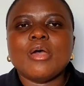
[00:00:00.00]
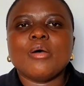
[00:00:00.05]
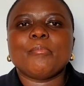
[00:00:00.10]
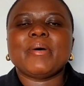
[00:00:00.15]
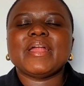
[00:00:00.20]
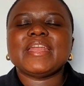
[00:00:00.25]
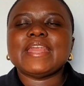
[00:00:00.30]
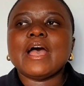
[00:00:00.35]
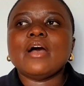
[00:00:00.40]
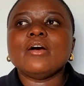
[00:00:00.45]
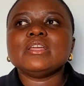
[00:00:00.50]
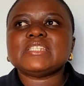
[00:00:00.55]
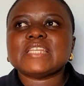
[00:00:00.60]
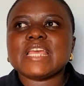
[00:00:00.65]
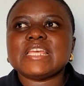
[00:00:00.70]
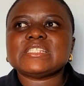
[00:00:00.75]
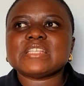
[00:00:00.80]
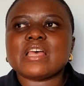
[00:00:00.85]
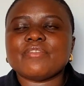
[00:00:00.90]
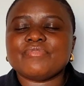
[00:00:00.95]
But
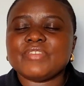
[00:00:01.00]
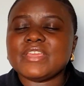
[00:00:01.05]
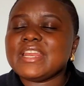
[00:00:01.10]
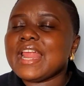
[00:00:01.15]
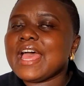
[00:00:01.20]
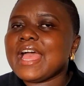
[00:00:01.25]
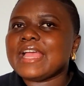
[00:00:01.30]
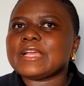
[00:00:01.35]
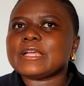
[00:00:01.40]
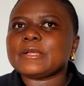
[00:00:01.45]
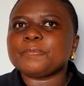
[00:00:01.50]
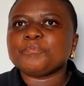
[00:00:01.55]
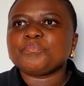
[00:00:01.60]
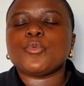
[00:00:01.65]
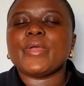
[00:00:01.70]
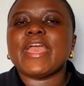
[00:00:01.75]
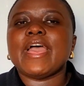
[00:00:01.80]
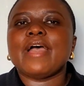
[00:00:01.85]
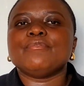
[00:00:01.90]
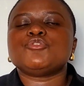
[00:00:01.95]
nowadays, I feel like
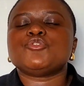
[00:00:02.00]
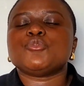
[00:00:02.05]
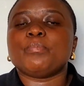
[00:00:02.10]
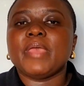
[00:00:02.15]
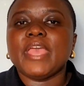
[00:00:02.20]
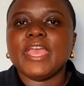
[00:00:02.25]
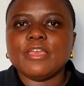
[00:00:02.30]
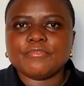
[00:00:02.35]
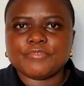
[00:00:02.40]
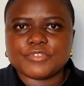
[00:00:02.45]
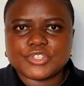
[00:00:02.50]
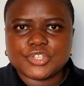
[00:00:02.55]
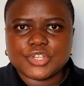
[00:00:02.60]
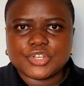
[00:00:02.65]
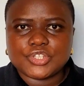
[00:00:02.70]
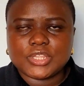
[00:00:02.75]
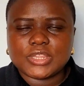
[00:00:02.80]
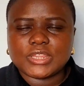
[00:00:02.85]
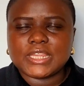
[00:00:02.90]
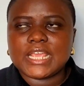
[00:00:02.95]
we have to pay for
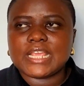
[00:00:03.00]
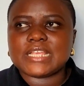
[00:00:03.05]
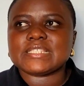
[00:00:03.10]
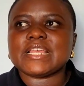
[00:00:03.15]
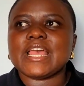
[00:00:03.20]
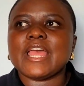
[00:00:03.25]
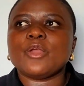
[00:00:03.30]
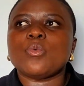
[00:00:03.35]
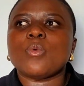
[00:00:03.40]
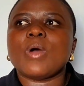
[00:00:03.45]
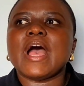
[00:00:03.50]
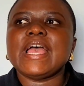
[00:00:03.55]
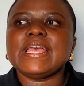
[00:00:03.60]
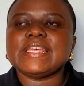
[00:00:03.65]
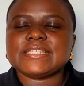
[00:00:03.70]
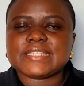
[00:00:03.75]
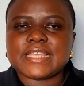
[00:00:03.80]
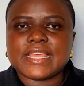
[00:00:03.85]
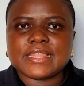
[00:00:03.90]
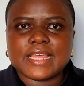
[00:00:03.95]
certain things. And why I
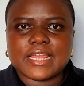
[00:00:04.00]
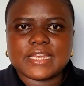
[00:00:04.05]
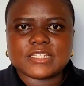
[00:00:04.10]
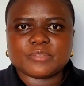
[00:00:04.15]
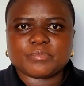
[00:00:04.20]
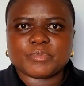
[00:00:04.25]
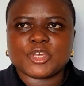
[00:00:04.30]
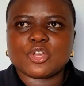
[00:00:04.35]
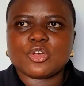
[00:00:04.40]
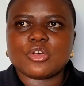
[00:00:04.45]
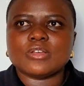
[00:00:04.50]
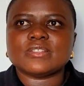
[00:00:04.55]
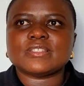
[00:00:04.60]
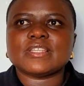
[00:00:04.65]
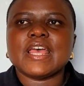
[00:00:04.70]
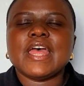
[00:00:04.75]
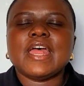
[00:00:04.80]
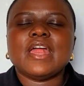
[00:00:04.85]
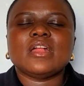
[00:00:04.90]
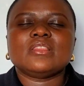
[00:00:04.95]
say that is because
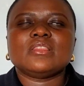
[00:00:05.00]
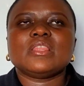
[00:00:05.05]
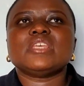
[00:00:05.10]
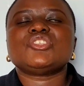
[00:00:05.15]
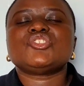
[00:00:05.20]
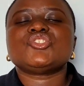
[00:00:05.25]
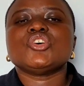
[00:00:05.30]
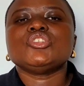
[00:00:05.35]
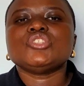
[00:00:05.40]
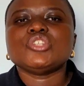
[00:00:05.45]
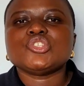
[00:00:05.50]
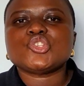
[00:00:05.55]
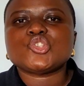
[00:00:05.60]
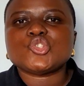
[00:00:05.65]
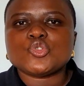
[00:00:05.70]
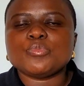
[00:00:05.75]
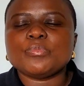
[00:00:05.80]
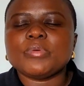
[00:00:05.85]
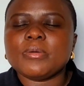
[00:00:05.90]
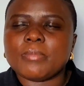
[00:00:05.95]
there's certain
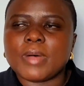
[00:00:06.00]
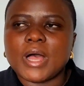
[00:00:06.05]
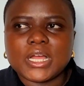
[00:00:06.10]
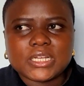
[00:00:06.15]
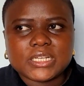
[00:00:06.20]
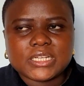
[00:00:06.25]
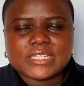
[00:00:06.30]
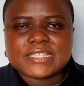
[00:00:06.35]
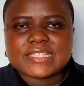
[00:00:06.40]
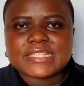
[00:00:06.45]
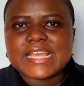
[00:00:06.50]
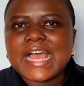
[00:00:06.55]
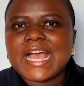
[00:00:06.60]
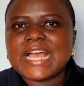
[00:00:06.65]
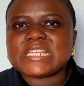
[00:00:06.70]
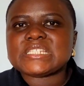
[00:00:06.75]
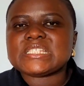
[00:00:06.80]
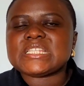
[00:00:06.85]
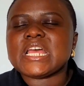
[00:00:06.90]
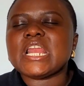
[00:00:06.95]
supermarkets,
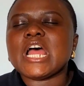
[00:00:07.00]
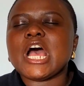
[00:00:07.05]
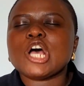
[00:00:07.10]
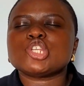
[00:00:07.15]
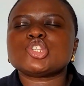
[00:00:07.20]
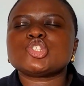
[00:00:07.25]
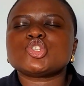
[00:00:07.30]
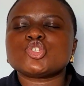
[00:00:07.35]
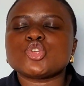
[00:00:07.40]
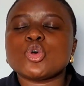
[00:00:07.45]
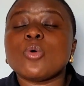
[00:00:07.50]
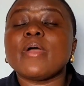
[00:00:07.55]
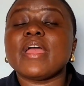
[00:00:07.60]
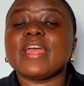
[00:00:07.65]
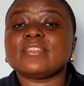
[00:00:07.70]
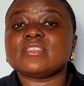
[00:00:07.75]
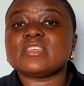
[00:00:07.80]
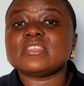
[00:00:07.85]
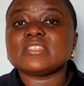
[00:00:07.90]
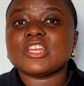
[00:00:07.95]
guys, that are so,
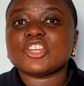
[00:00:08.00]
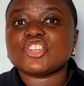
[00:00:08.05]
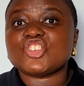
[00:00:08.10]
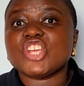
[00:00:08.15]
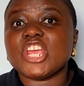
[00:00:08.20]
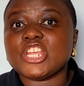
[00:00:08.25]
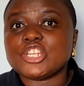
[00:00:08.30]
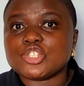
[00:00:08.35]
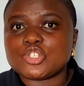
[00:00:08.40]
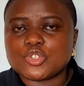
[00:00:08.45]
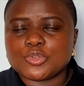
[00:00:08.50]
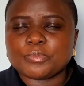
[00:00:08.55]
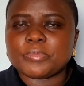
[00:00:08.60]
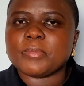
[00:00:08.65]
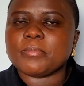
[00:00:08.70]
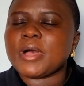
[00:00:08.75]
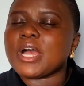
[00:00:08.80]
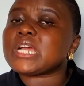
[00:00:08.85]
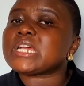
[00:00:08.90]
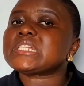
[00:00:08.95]
and these are chain
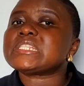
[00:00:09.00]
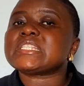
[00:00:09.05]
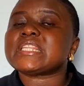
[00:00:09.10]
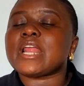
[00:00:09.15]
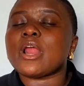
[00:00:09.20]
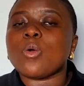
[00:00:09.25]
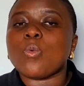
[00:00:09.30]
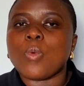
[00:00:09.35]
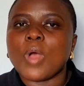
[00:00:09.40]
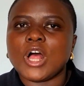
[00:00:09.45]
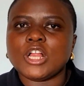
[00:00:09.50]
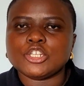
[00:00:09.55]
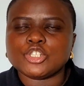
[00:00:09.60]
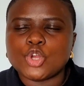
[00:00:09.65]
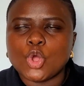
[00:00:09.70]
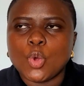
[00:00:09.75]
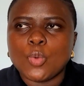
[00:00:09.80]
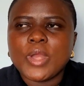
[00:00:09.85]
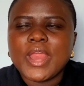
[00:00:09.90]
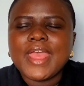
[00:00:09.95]
supermarkets that are well
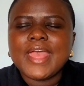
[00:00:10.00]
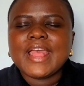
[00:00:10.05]
known,